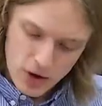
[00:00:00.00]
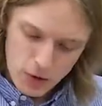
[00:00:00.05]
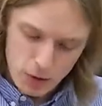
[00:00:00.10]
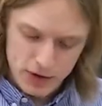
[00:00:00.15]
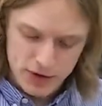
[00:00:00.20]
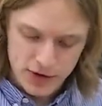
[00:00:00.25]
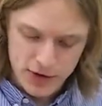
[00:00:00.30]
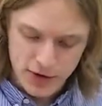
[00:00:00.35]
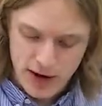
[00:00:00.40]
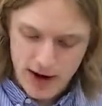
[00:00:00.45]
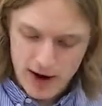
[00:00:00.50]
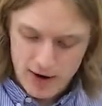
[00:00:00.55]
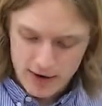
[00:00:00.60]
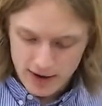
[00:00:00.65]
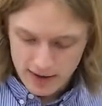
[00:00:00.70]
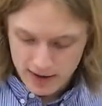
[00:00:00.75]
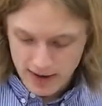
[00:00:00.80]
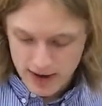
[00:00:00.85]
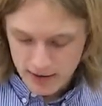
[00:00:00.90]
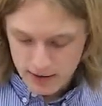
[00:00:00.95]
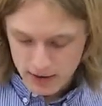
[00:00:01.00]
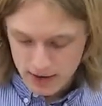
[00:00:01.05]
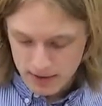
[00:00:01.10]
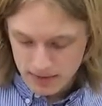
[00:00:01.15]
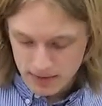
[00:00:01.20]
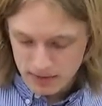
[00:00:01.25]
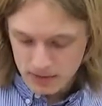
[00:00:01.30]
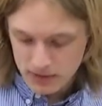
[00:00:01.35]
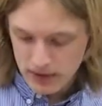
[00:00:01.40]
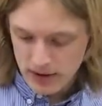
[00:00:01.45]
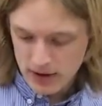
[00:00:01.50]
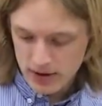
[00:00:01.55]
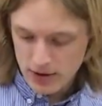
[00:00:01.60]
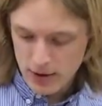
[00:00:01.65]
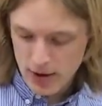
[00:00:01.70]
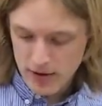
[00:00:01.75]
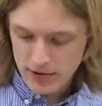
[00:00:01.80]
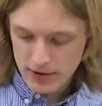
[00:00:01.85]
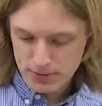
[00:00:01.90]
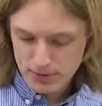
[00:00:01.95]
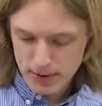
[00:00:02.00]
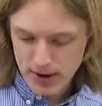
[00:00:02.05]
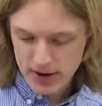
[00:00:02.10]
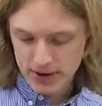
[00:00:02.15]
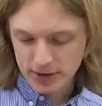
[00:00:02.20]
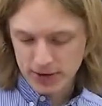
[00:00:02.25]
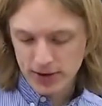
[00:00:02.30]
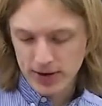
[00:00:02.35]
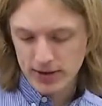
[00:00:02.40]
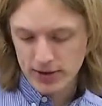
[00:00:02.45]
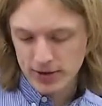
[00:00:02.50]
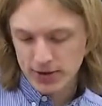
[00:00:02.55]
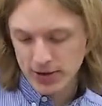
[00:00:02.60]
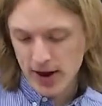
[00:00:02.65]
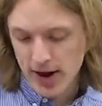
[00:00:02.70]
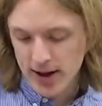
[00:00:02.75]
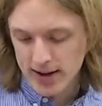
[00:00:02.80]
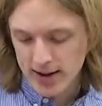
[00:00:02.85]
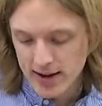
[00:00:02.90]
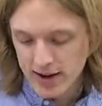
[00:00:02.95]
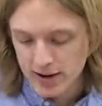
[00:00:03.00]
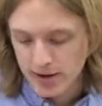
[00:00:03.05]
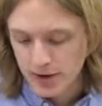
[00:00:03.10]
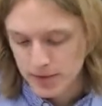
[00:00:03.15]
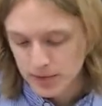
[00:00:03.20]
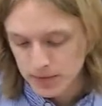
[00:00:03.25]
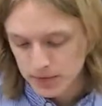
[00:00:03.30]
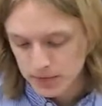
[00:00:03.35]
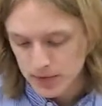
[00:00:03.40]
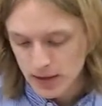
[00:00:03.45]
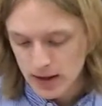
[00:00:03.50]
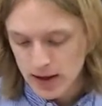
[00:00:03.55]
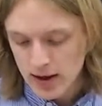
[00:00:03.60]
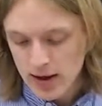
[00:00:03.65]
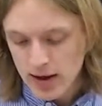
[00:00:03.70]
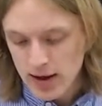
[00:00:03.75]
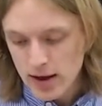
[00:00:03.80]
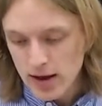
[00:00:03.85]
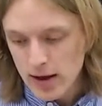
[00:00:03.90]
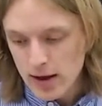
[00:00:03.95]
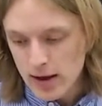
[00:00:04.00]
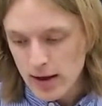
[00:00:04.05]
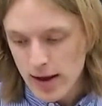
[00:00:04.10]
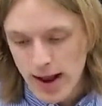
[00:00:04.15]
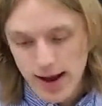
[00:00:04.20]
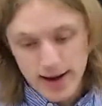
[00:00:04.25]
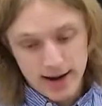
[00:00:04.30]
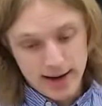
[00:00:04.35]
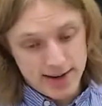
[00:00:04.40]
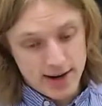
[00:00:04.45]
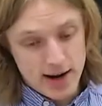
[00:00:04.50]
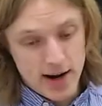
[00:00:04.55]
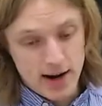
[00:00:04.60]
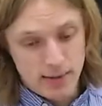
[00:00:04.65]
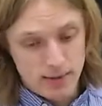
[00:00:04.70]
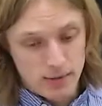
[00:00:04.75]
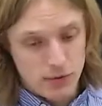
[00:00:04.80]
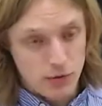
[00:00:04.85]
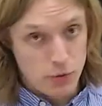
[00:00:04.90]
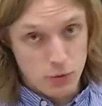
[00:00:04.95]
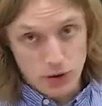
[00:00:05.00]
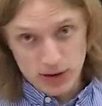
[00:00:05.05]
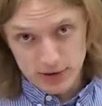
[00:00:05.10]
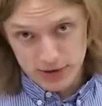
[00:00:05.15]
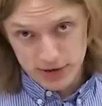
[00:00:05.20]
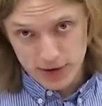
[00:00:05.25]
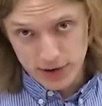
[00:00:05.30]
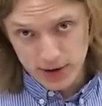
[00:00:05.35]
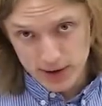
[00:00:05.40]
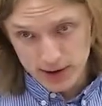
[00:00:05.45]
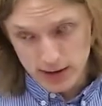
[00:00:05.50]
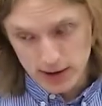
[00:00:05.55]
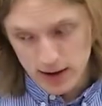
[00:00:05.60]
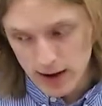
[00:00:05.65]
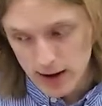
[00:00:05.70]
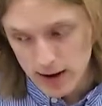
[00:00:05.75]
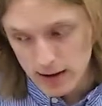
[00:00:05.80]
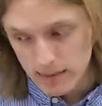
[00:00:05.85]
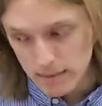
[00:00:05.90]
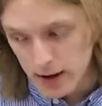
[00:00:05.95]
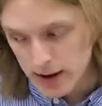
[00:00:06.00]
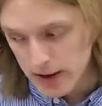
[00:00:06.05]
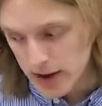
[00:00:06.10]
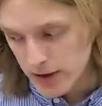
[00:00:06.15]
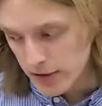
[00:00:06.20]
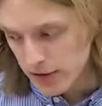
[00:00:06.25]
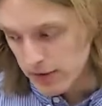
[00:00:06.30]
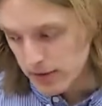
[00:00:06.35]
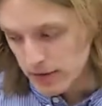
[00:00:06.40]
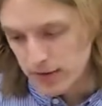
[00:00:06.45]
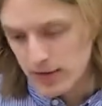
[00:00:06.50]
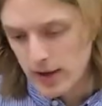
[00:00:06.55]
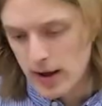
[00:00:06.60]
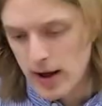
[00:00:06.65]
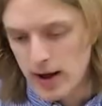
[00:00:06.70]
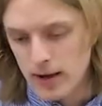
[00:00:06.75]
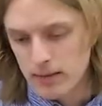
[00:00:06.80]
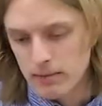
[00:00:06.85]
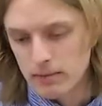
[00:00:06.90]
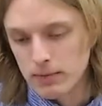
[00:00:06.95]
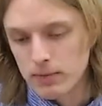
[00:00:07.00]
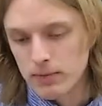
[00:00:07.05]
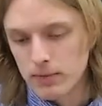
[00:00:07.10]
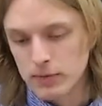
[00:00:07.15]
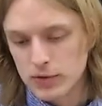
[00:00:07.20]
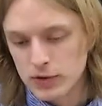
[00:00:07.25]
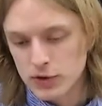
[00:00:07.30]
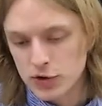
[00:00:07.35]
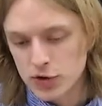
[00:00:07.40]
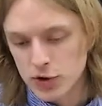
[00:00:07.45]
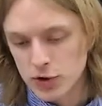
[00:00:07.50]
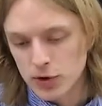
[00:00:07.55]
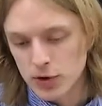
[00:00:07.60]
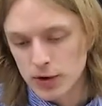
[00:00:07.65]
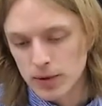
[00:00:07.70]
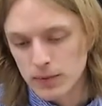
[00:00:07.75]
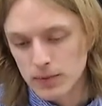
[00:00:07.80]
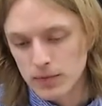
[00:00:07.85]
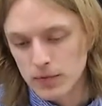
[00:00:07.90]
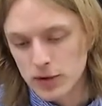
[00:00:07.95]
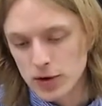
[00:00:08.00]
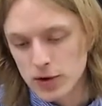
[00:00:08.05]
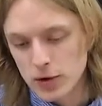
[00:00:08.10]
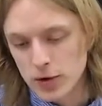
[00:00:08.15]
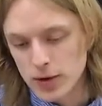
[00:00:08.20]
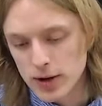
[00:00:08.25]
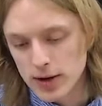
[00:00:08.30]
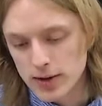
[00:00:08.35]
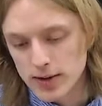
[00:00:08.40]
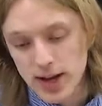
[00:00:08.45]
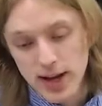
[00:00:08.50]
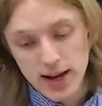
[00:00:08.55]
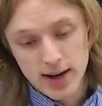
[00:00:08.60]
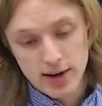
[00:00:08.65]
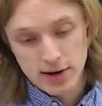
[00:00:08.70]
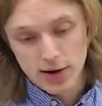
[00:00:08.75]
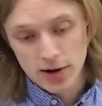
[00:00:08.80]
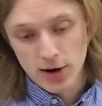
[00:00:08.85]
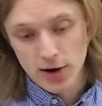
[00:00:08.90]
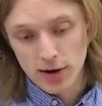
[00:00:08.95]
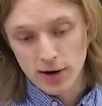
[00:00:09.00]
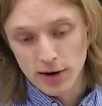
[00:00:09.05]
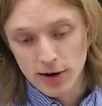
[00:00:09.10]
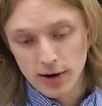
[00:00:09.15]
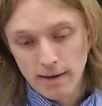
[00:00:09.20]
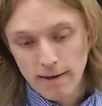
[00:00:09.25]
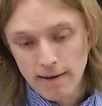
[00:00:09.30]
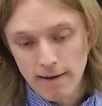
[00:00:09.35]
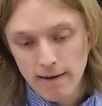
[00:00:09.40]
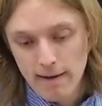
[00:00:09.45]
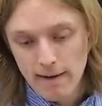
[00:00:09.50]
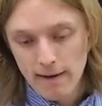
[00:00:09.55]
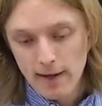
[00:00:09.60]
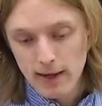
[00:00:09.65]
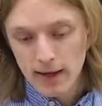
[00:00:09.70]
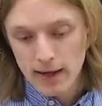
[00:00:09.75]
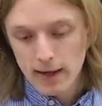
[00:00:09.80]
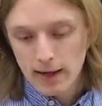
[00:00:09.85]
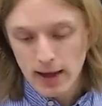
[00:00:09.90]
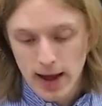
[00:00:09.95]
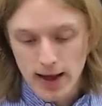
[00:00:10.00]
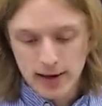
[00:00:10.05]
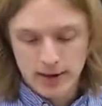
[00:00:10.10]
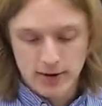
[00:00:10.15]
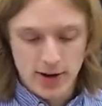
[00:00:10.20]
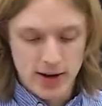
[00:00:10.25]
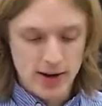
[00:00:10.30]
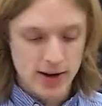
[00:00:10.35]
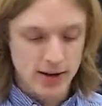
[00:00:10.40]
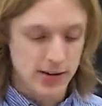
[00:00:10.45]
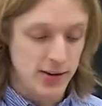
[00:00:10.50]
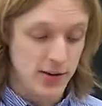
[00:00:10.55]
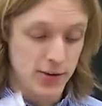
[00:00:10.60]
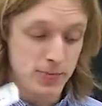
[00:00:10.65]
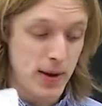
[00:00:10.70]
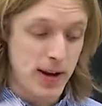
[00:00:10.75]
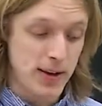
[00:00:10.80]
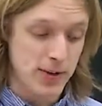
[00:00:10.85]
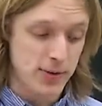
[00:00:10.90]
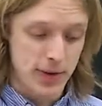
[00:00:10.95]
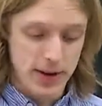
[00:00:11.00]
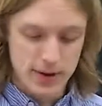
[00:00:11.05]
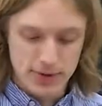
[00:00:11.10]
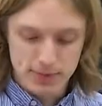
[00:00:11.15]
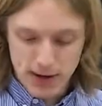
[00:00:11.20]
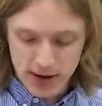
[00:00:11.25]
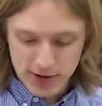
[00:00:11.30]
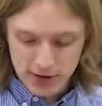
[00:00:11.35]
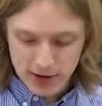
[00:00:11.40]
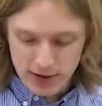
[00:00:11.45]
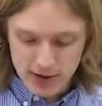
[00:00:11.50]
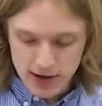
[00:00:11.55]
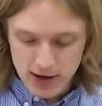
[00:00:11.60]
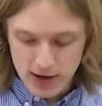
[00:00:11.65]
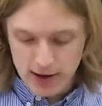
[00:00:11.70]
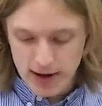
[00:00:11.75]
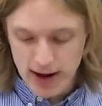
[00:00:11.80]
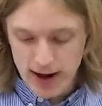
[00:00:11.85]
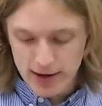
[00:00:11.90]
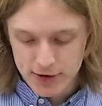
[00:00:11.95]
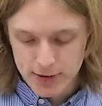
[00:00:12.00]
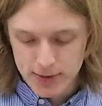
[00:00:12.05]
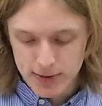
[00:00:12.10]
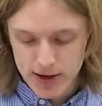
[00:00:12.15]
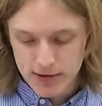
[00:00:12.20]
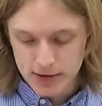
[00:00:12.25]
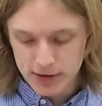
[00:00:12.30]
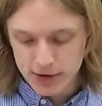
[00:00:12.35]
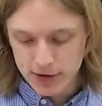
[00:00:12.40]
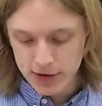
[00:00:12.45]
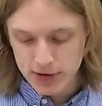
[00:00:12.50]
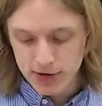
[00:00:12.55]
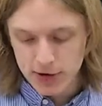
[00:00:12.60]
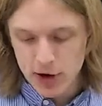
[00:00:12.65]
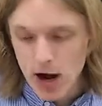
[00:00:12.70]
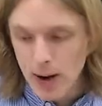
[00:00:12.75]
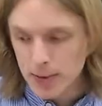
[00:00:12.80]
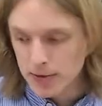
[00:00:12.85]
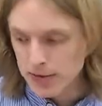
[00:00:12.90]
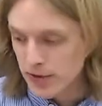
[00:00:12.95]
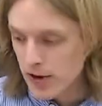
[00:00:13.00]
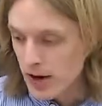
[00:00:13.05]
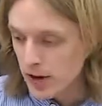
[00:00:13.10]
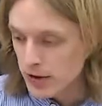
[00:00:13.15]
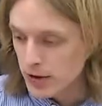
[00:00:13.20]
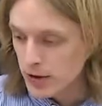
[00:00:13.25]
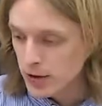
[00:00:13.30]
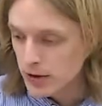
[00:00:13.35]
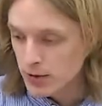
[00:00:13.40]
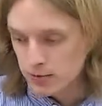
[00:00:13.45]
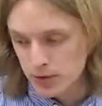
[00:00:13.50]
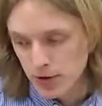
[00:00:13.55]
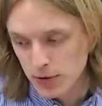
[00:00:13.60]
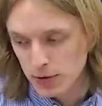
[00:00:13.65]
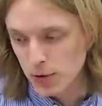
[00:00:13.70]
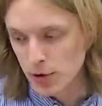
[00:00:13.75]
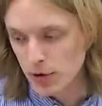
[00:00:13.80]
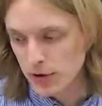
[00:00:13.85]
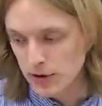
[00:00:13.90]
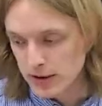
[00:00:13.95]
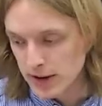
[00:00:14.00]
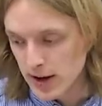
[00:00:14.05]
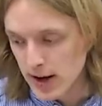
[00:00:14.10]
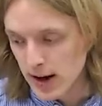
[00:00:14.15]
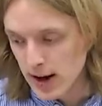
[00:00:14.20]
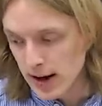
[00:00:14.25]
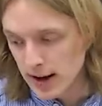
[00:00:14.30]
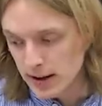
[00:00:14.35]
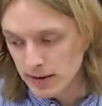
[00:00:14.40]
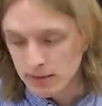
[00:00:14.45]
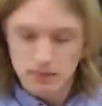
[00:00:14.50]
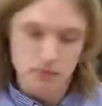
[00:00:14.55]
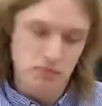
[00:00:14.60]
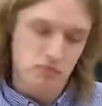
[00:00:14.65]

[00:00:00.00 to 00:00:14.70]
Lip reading: What's your out on that one? You have a space race track here. Anytime, once during a given turn, you can take a card and send it to the space race. Basically, it has to be of a certain ops value. You roll the die.